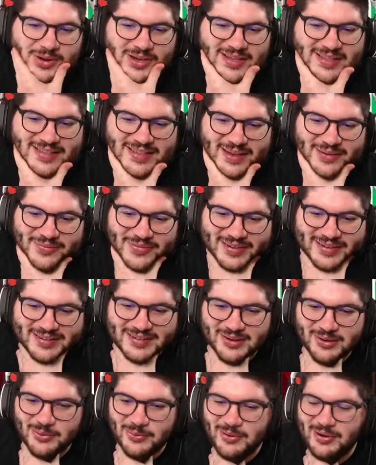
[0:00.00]
we definitely
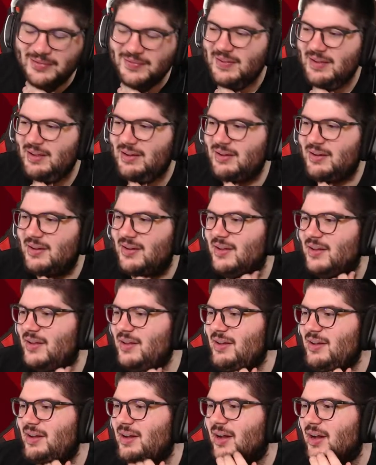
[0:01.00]
don't want that.
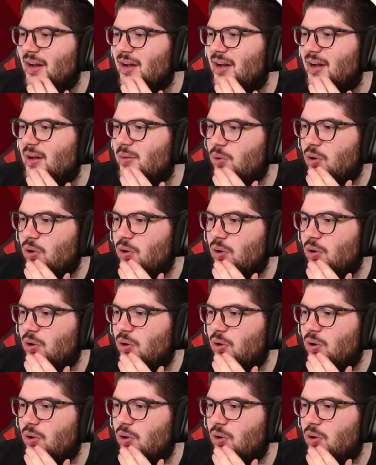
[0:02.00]
Um,